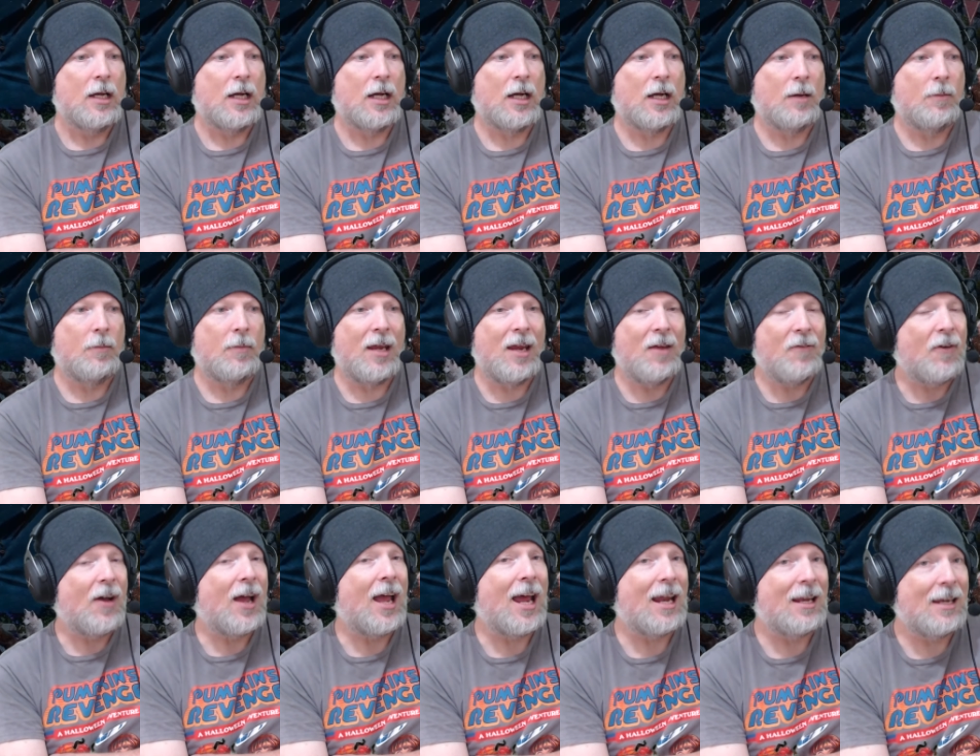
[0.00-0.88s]
Um, if
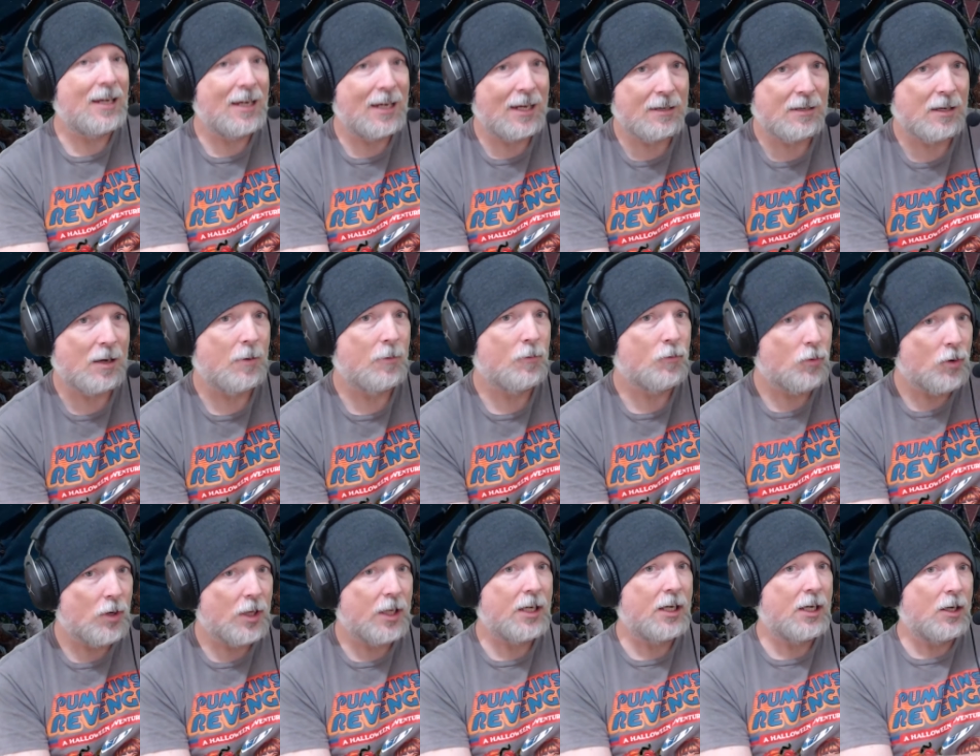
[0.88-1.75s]
I had to guess, I would
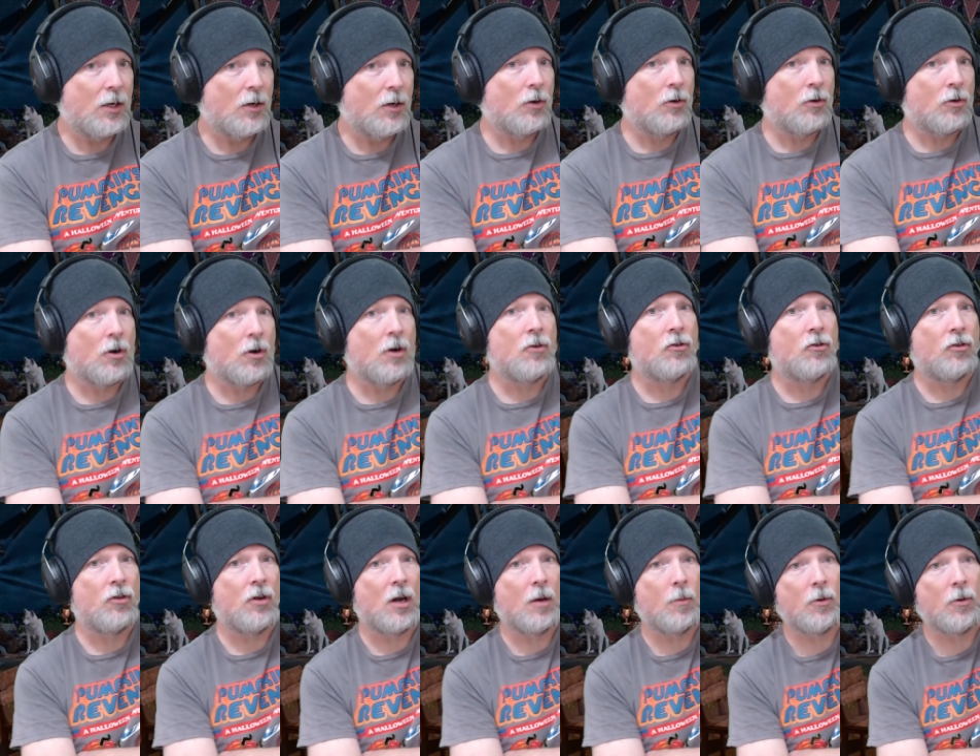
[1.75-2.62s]
really need to go crunch
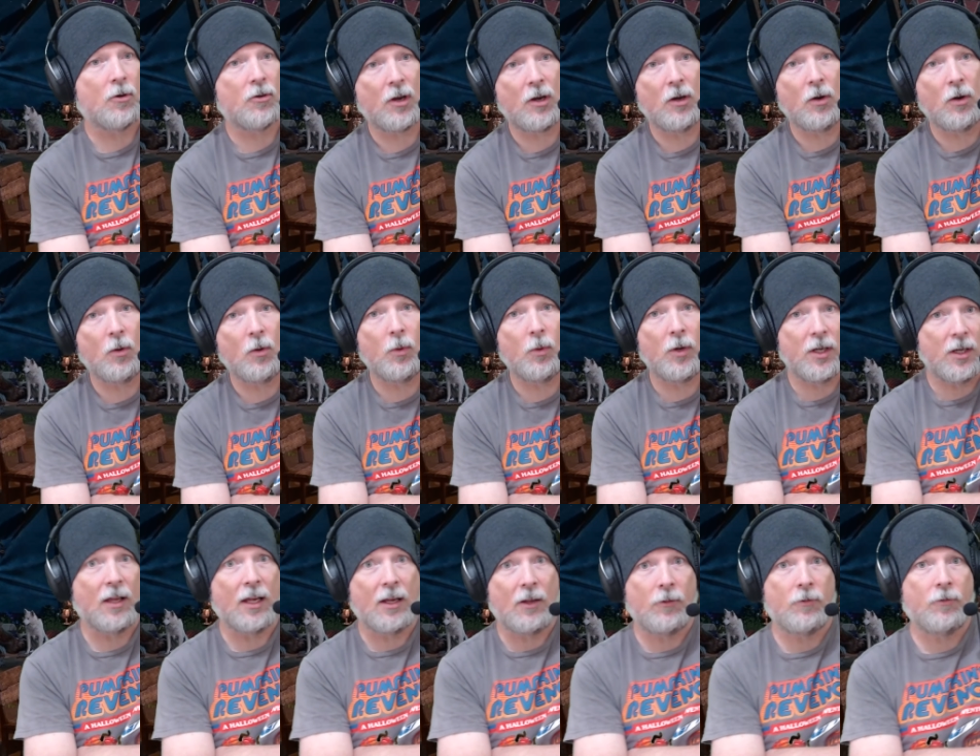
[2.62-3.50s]
the numbers. I know we
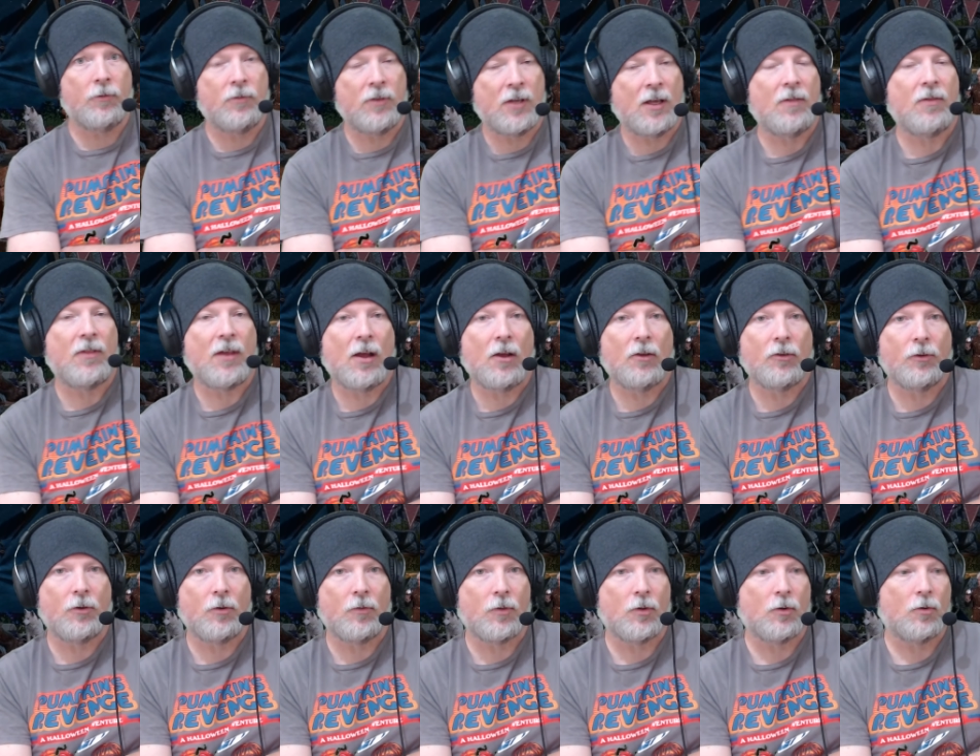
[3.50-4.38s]
did like ten
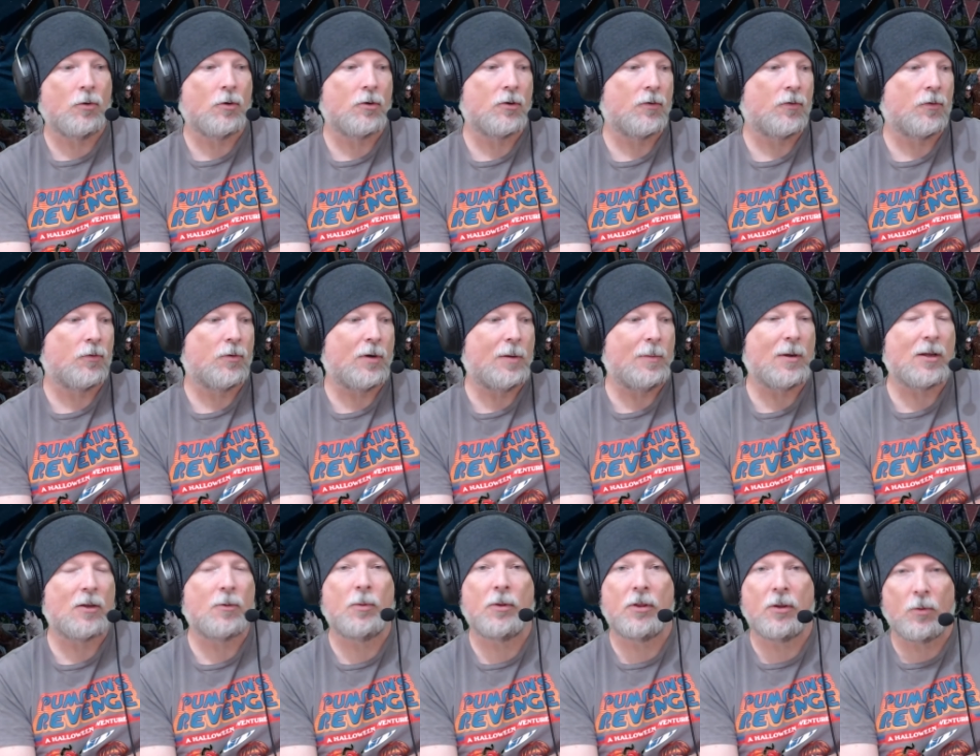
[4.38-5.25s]
thousand over the course of three
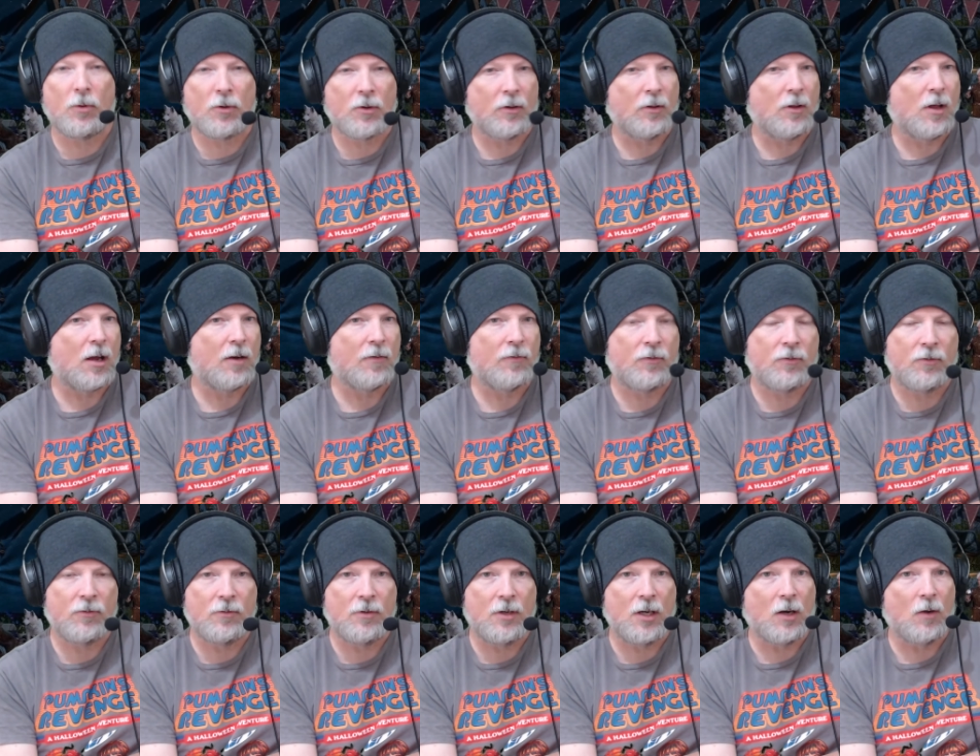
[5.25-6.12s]
months, but there was a lot of,
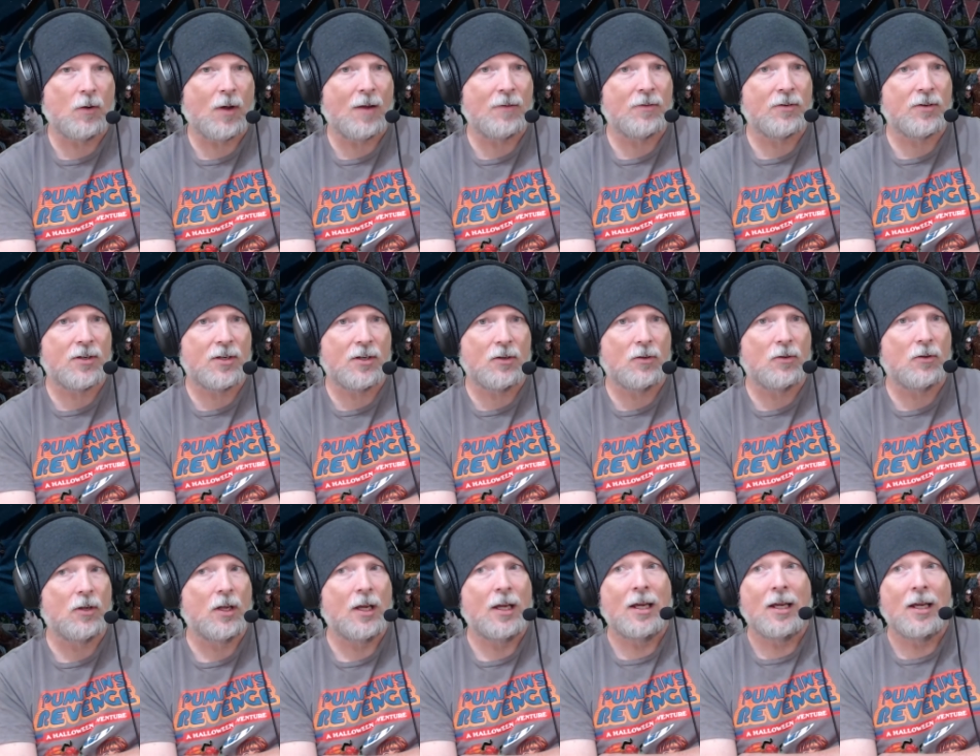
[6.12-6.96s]
you know, I still,